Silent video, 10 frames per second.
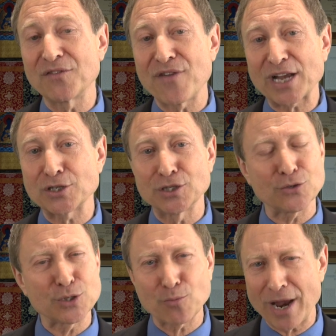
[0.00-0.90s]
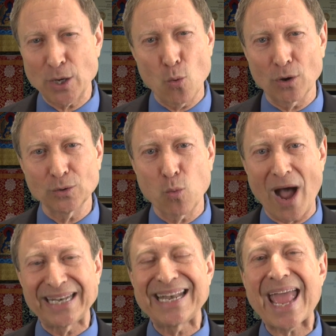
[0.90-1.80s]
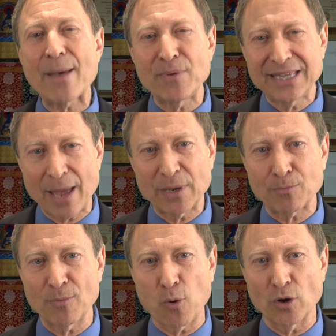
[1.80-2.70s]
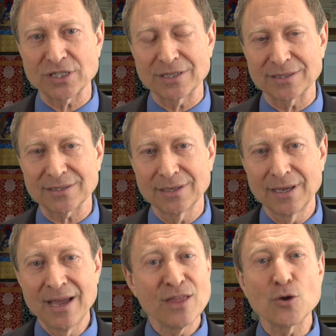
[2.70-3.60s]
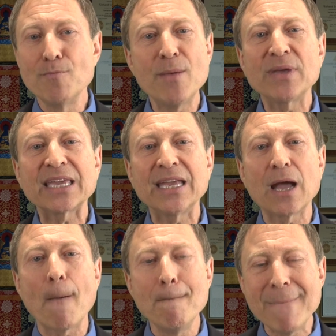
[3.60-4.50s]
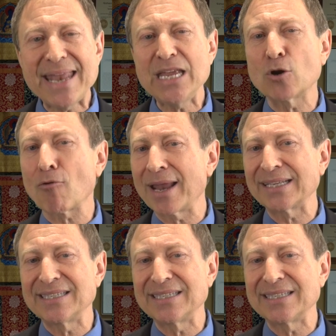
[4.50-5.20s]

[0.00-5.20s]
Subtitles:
infections are spreading worldwide in epidemic proportions. They're mimicking many chronic